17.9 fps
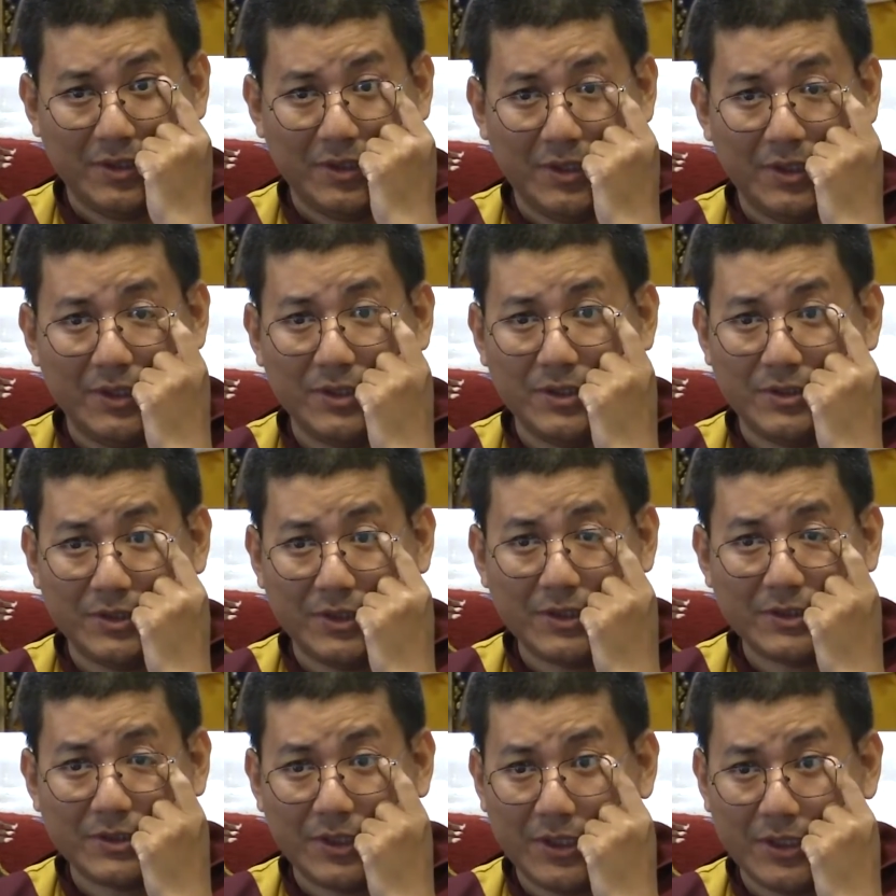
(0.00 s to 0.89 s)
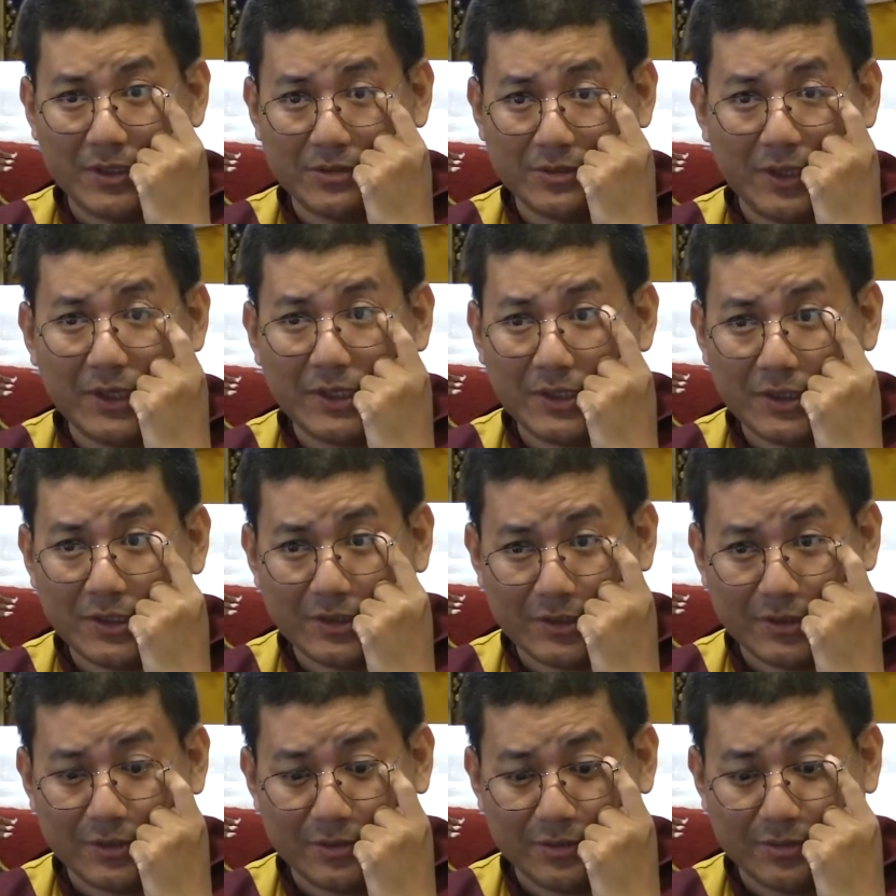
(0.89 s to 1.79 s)
He read
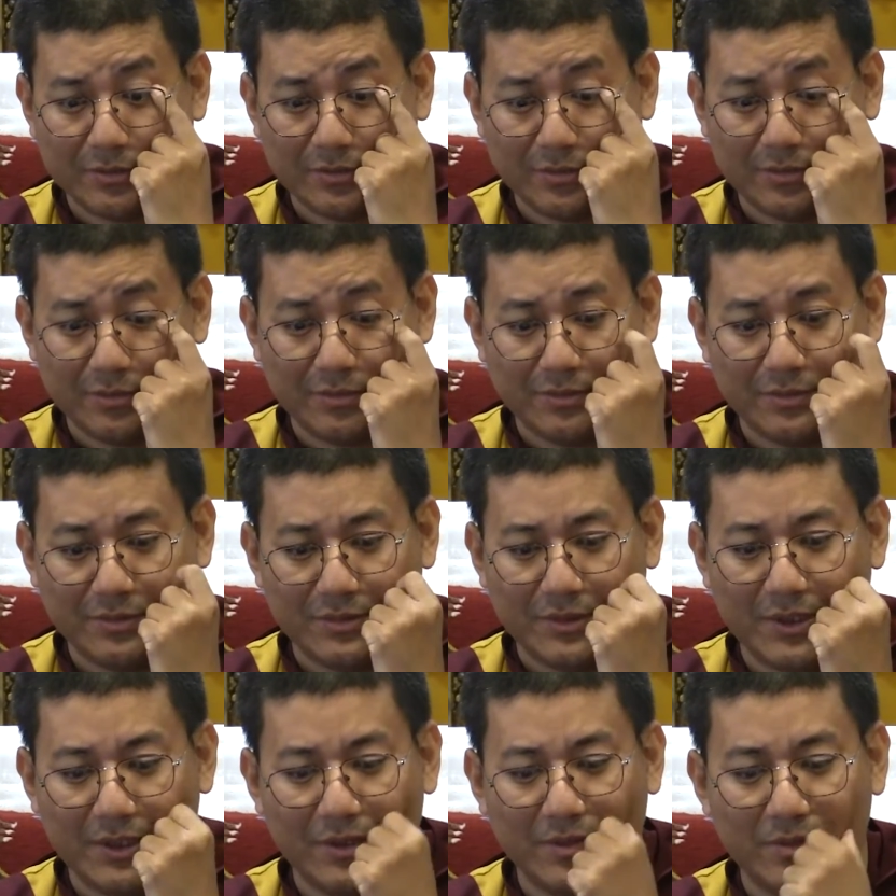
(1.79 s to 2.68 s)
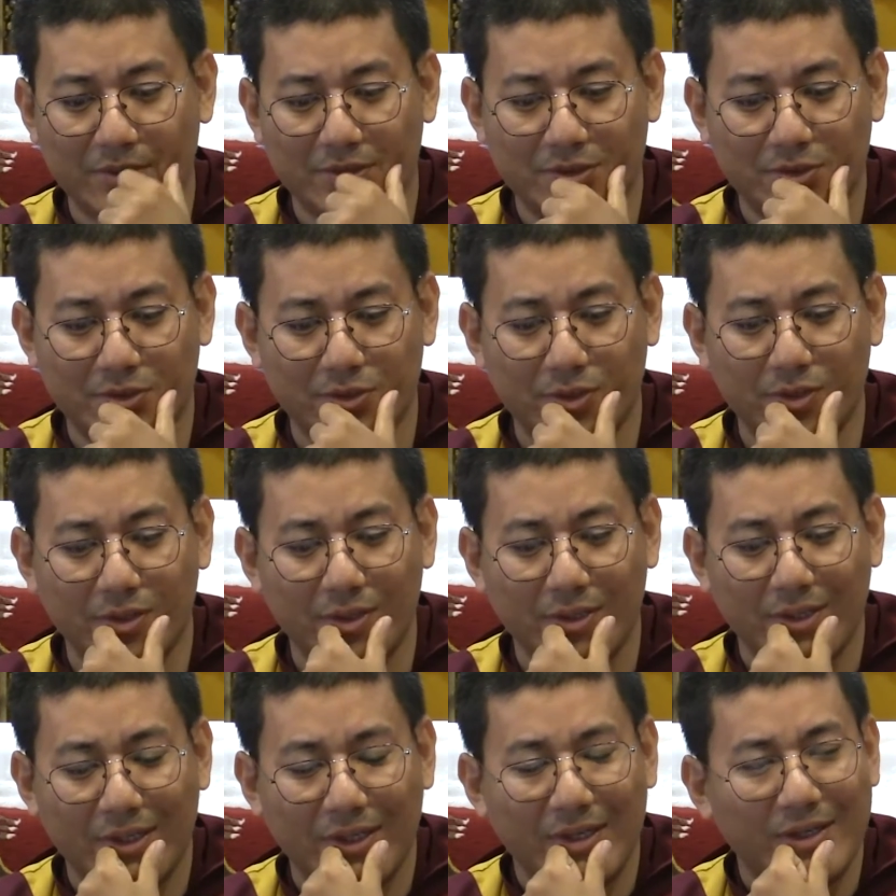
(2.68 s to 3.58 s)
it. He was so
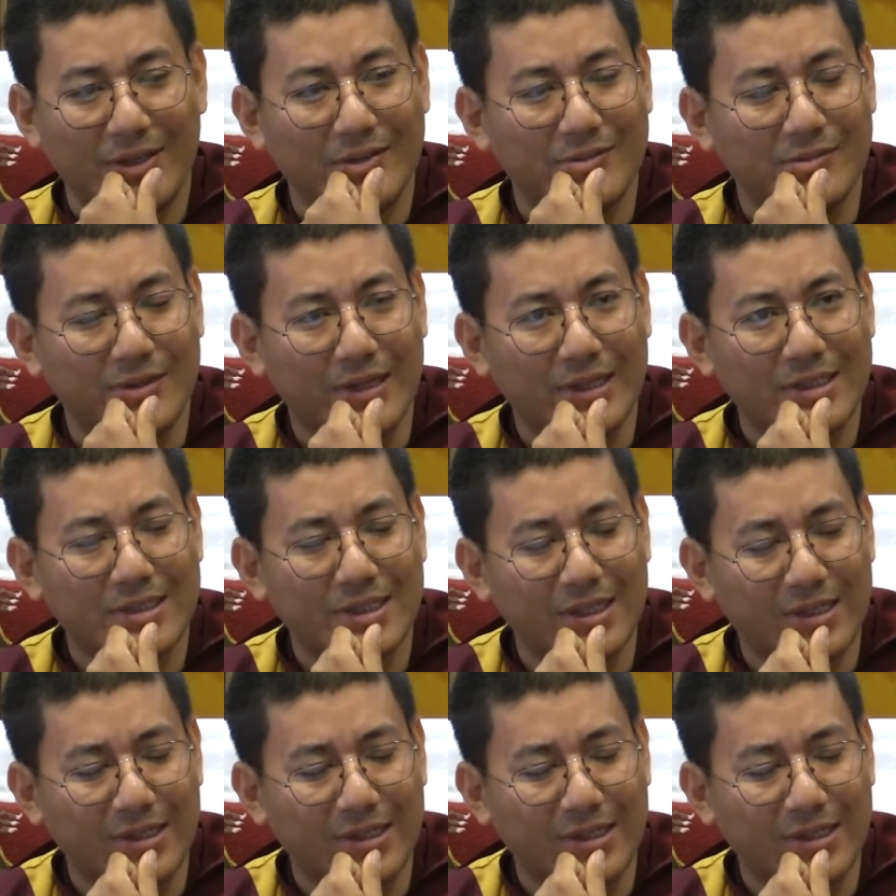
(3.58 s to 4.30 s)
right,